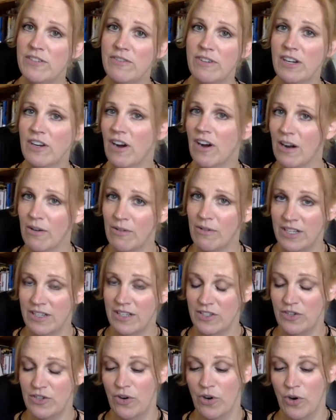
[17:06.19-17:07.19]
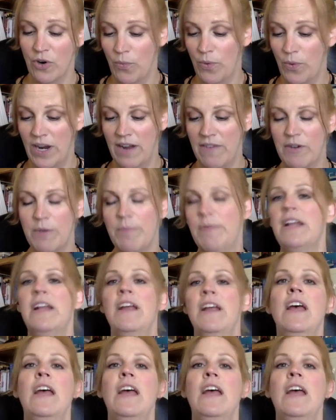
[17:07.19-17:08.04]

doing cartwheels or whatever, but